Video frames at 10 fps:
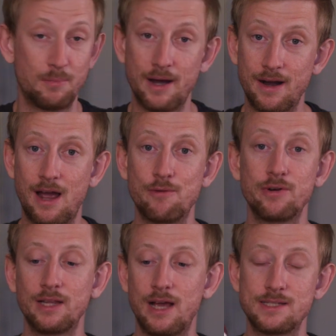But I
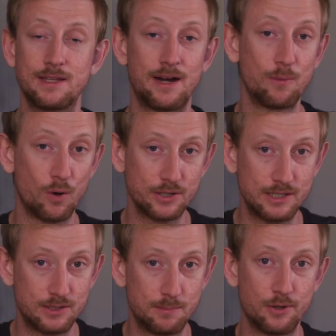realized that I
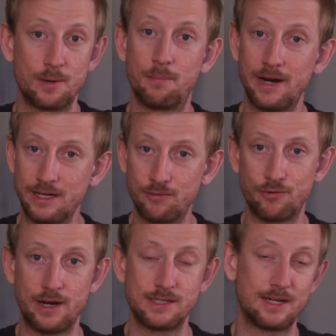wanted to put a binding
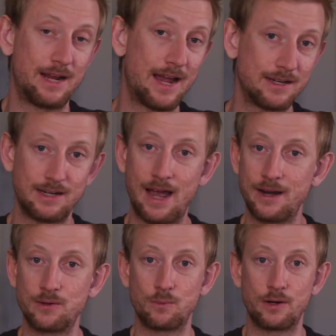phrase and I hadn't
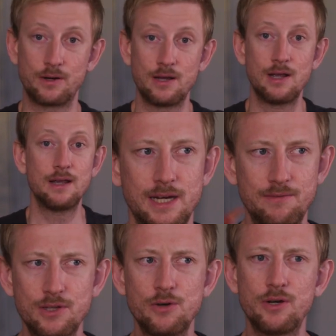added one.
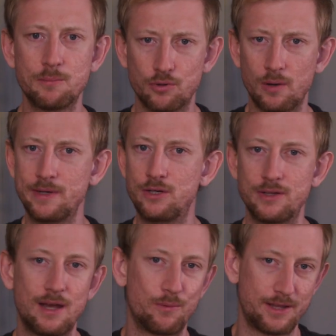Even though you can probably
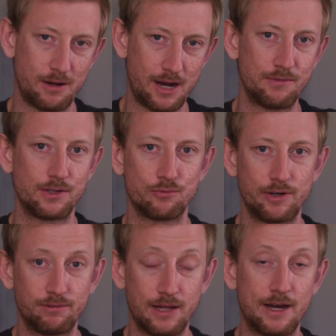do that without having to
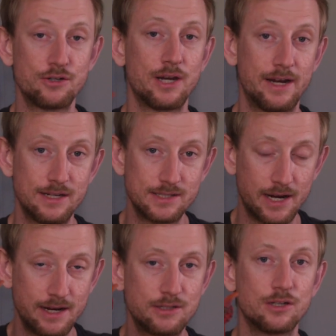reflash, I
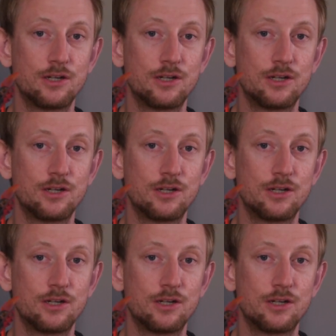decided